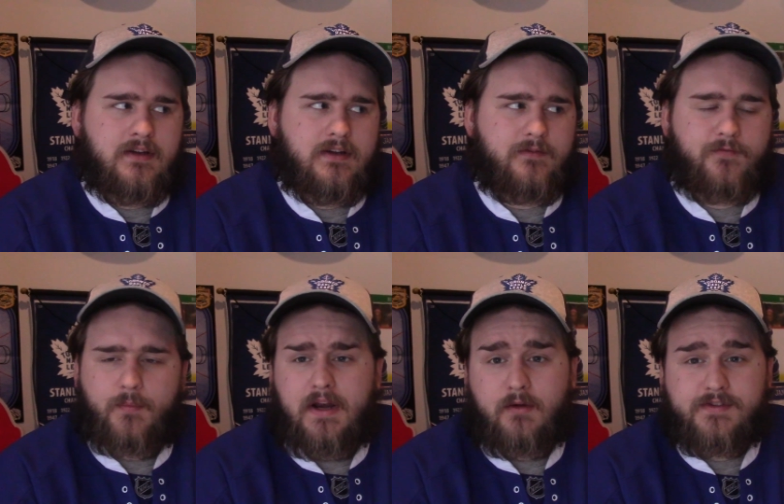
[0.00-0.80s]
from
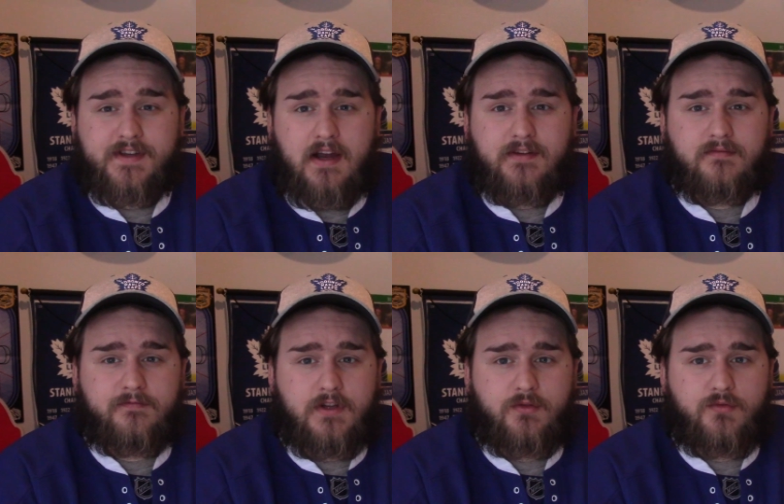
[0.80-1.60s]
an outside
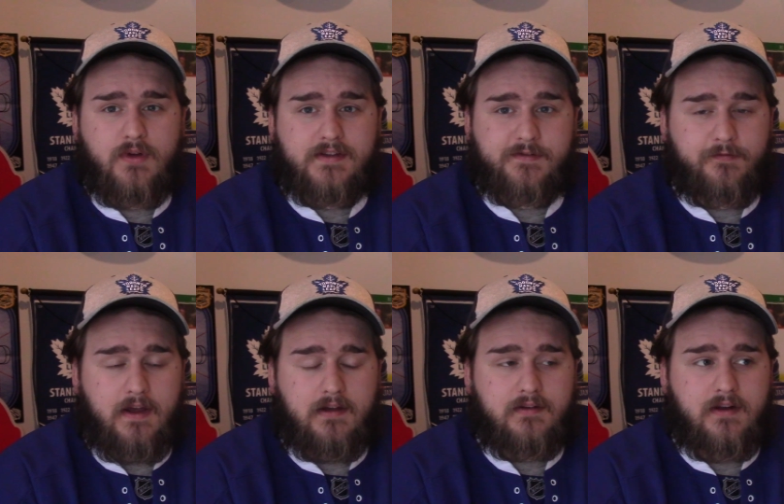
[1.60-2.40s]
view as a
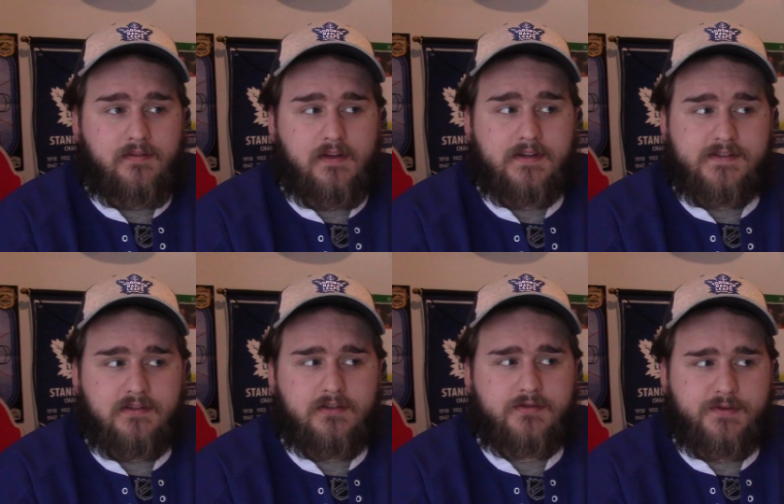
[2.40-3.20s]
fan, I think it's a
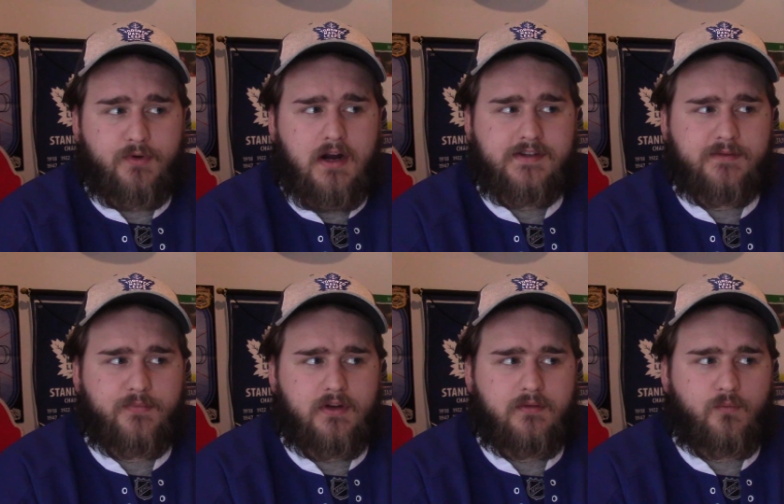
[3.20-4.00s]
little surprising,
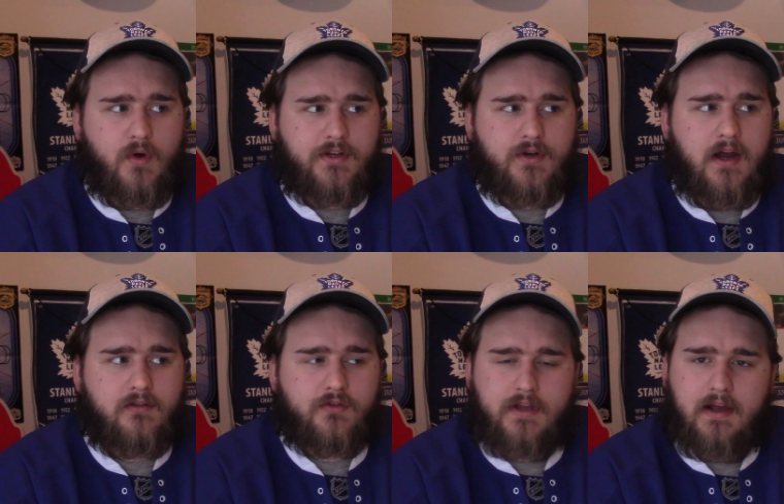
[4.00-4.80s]
but when you kind of
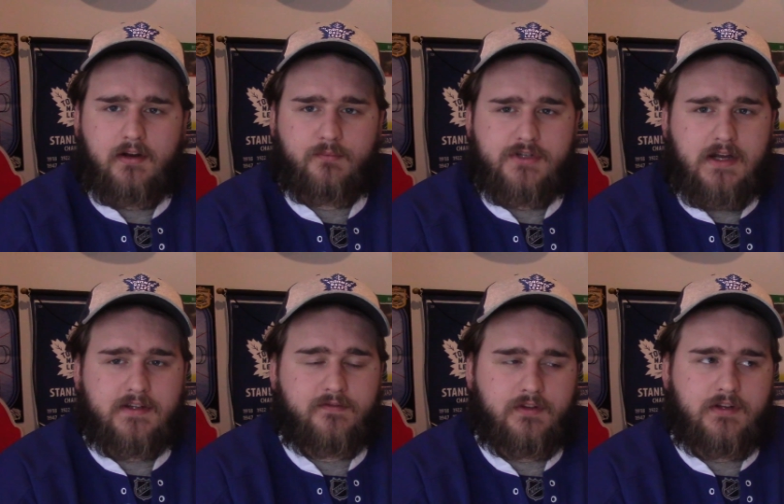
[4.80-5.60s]
look at it
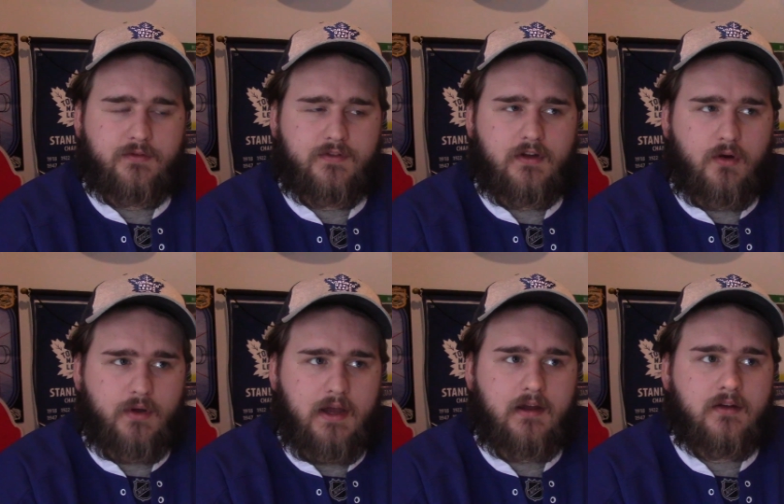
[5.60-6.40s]
objectively and you think,
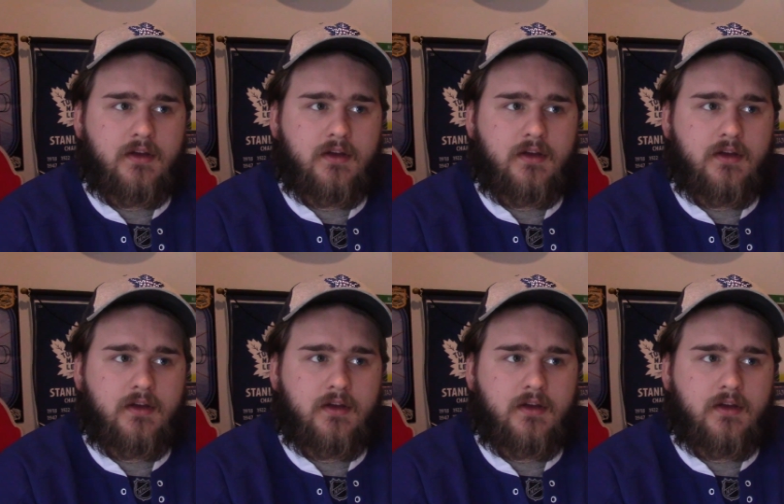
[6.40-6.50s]
okay,